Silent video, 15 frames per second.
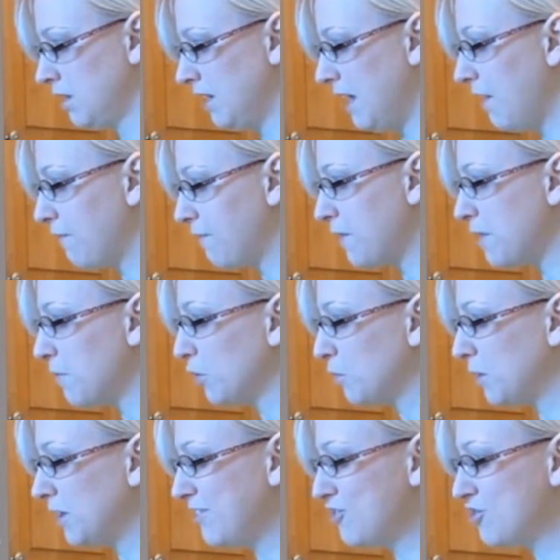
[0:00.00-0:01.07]
Now, for the most
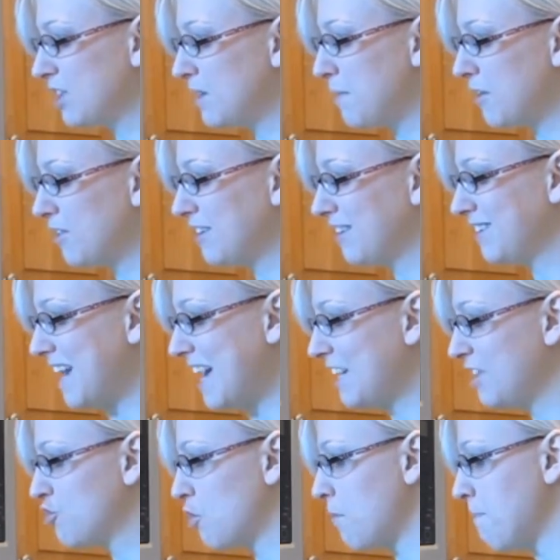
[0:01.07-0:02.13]
part, chili powder doesn't add
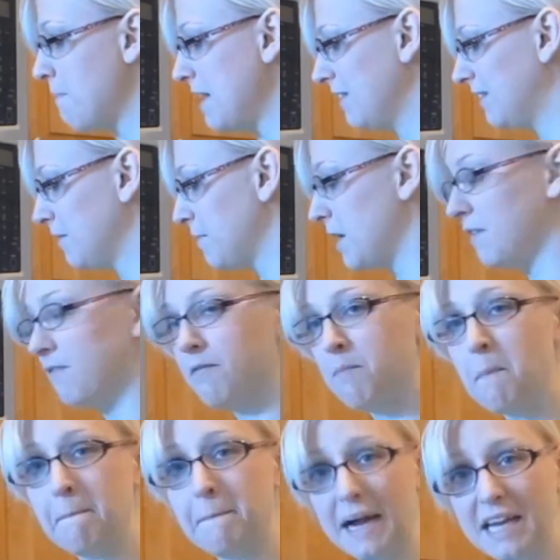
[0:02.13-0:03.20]
a tremendous amount
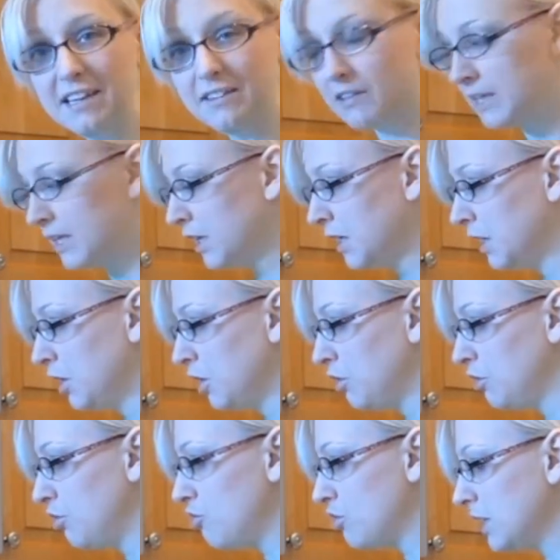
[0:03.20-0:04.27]
of bite
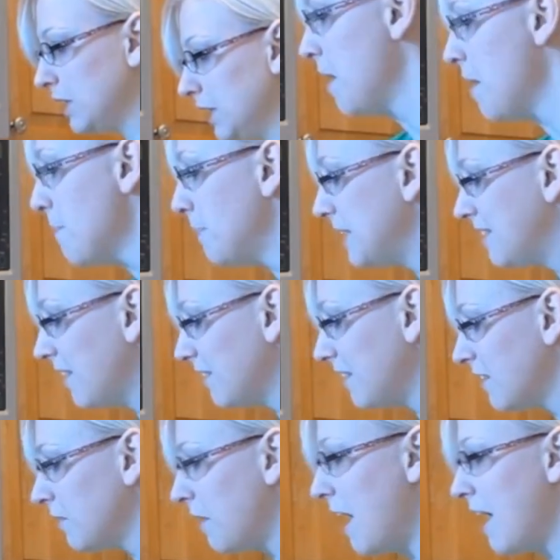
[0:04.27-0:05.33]
to chili, but it does
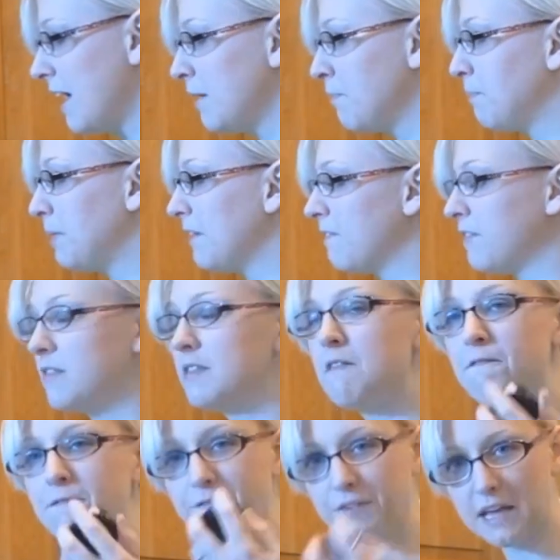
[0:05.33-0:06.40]
add a bit of
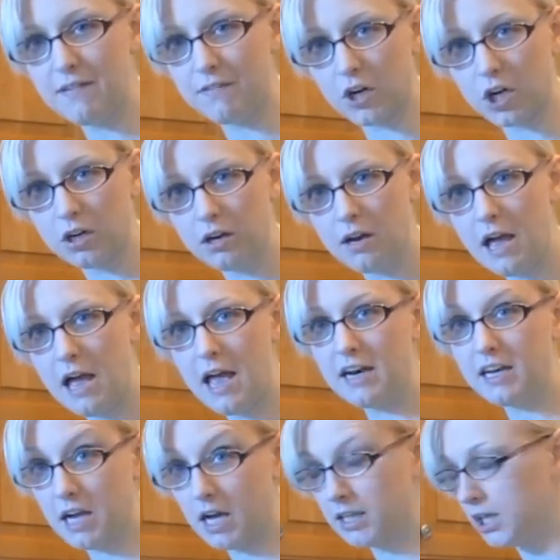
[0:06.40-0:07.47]
flavor
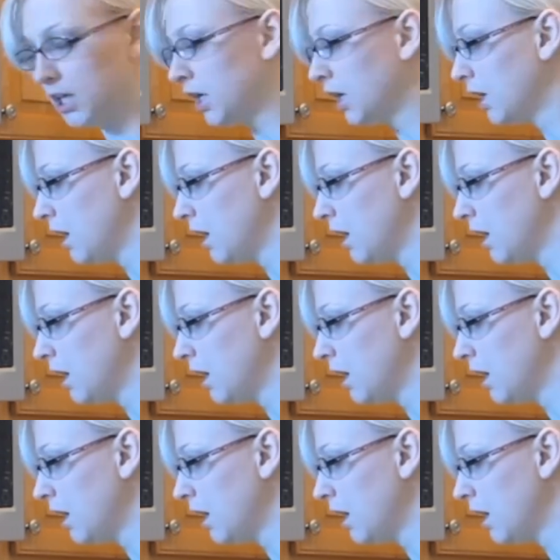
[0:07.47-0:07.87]
and color.